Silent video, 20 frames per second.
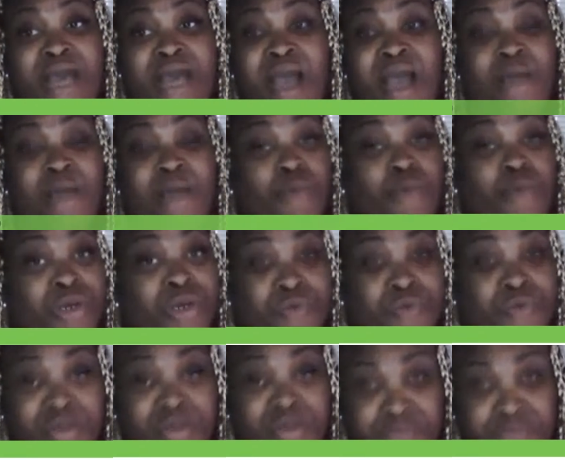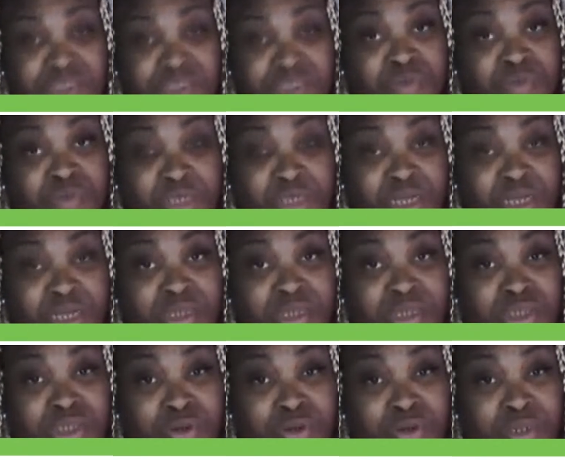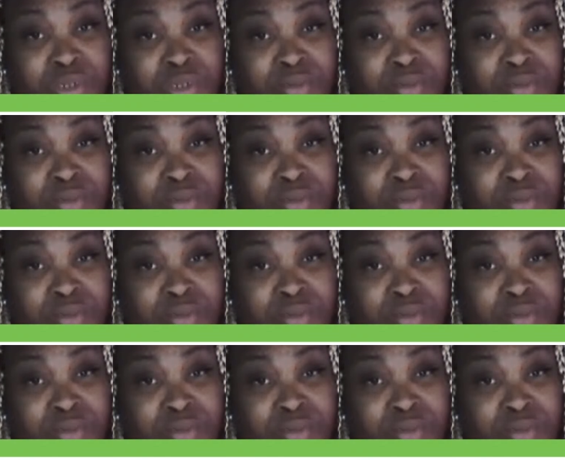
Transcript: I'm wondering if she's really an attorney